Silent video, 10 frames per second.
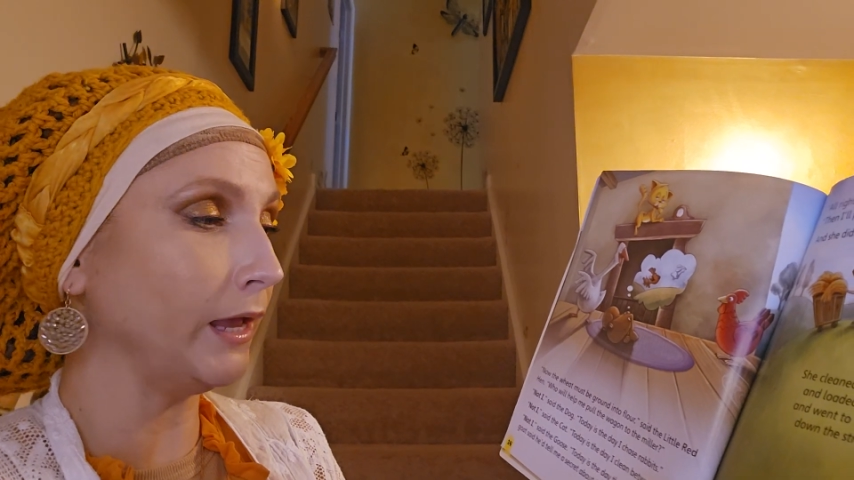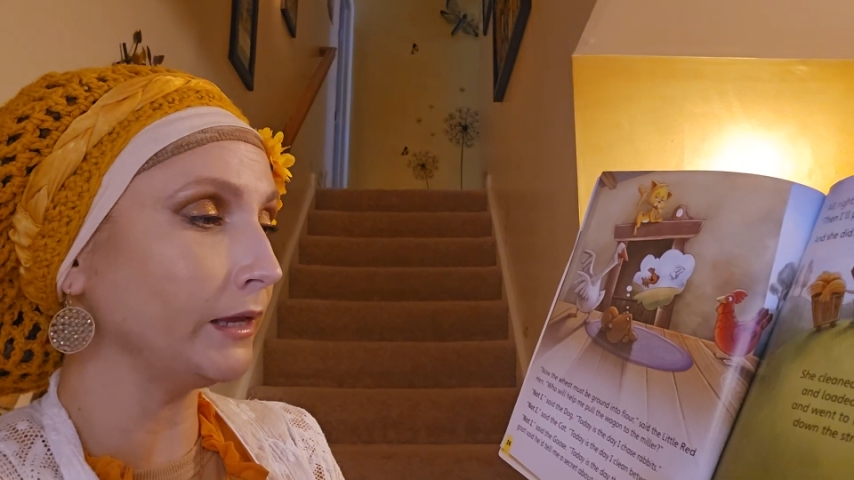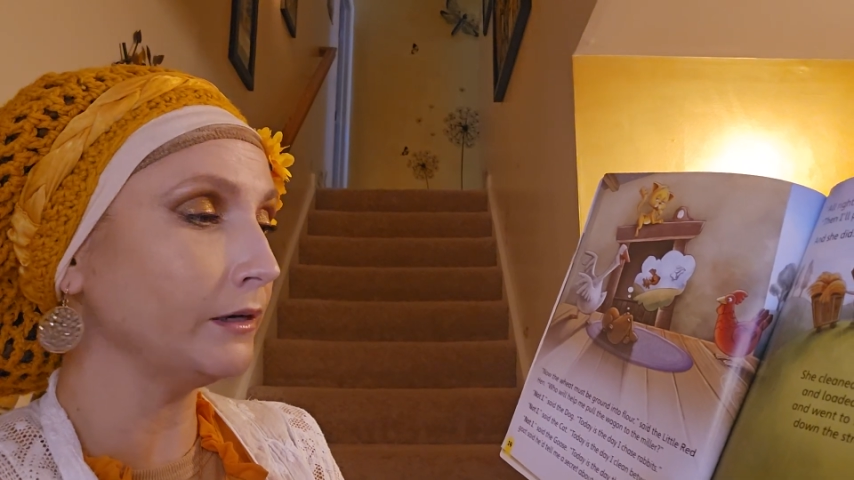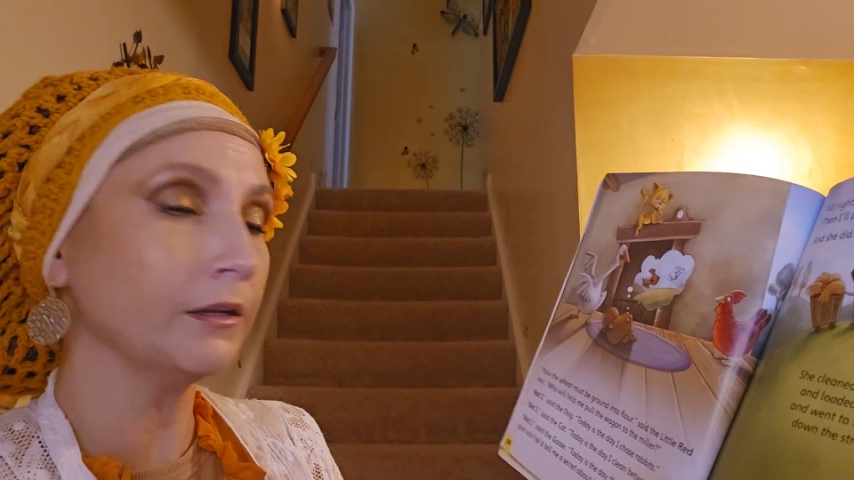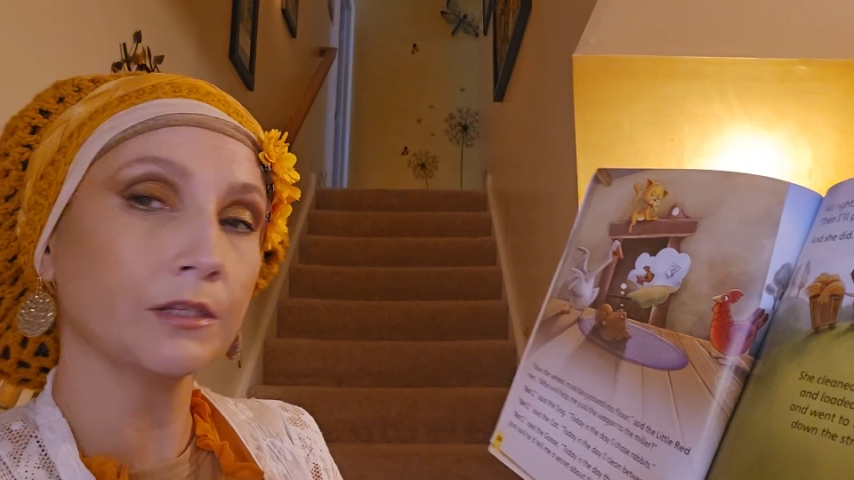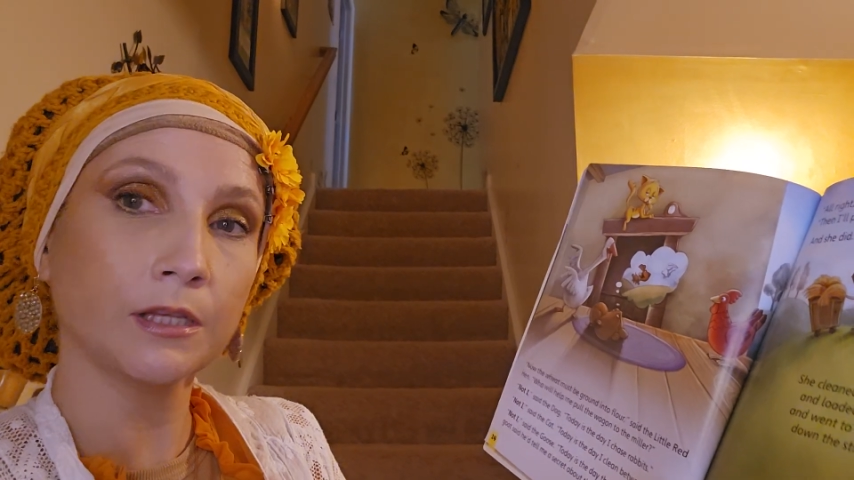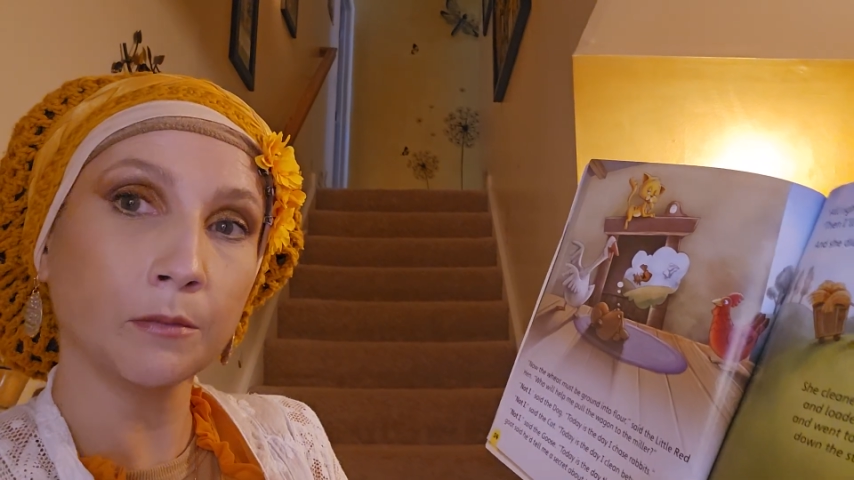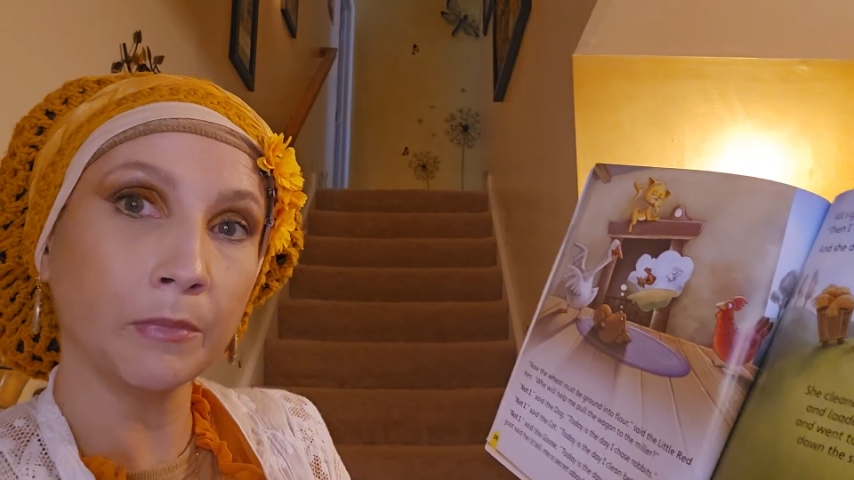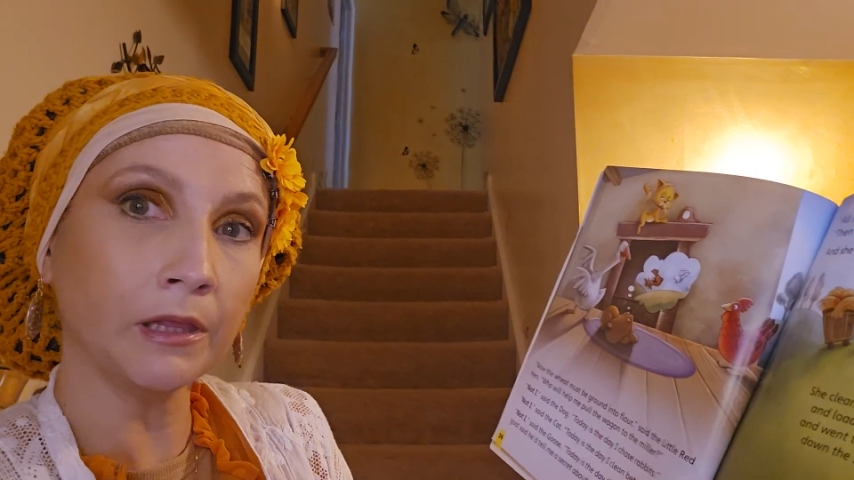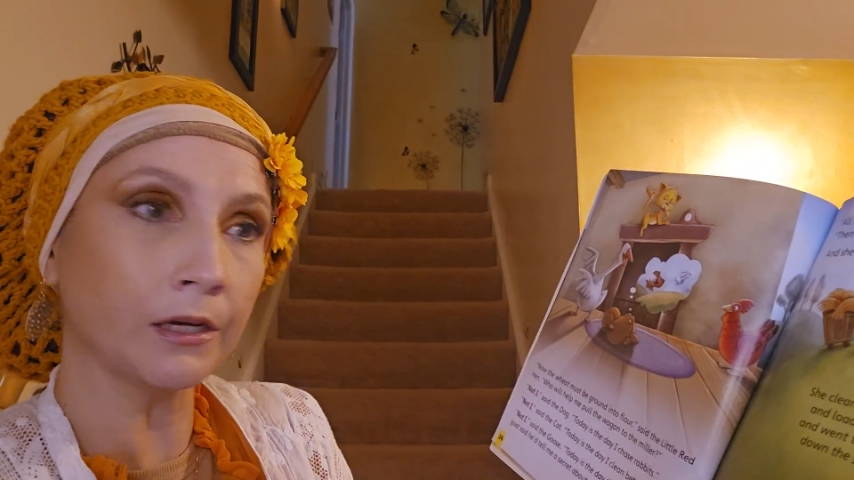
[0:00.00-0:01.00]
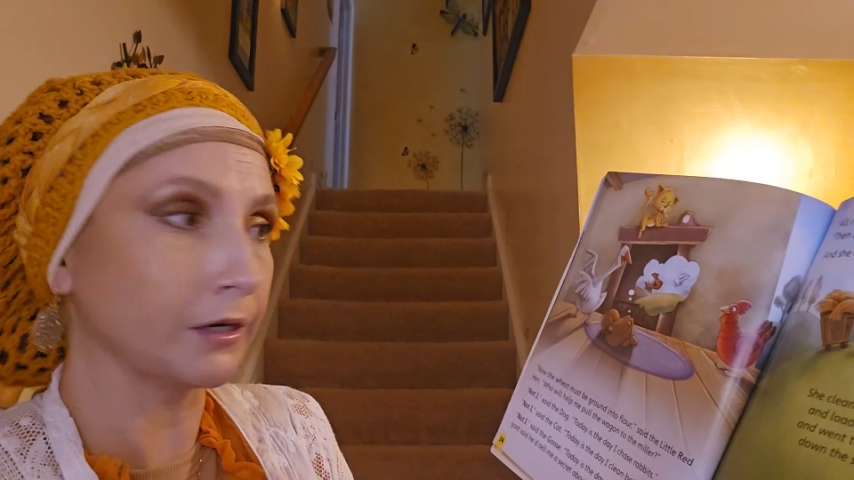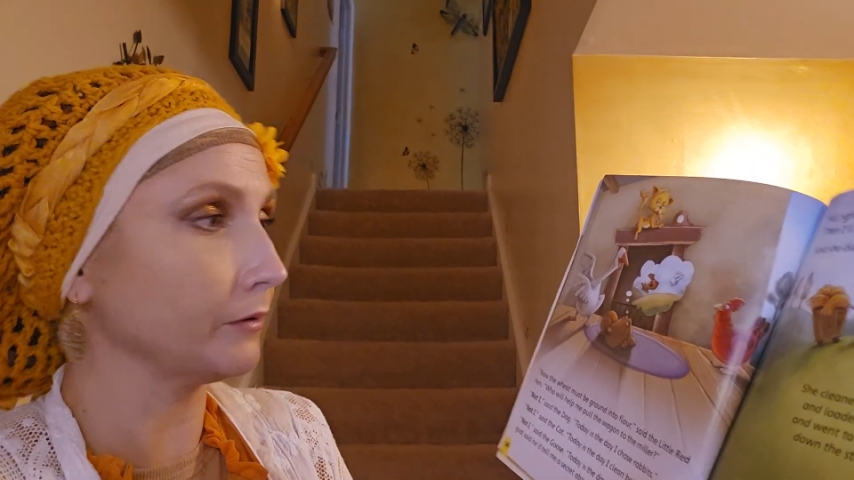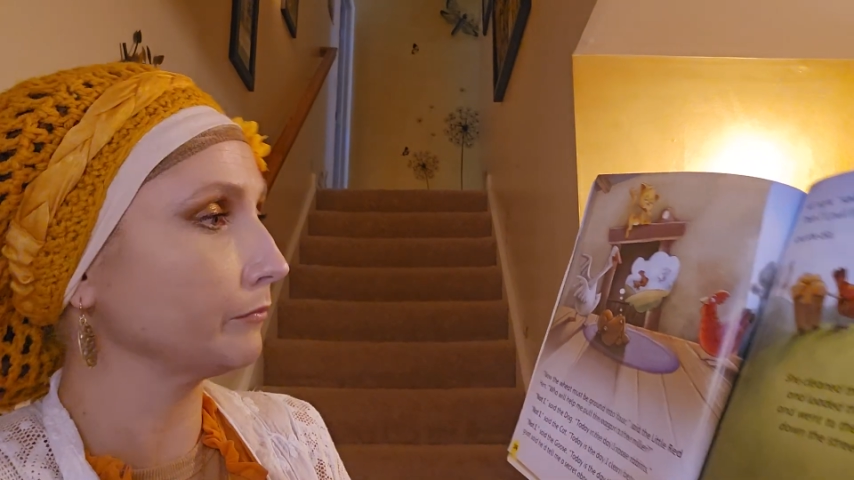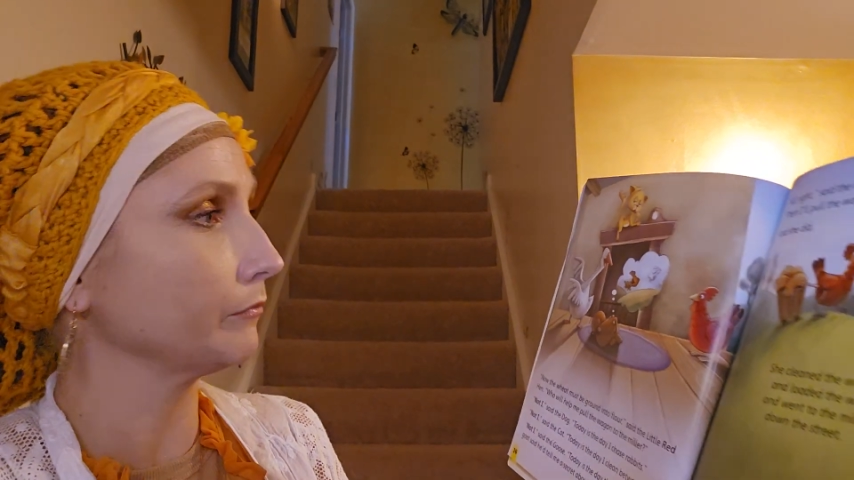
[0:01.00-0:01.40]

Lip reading: wagon to the miller?"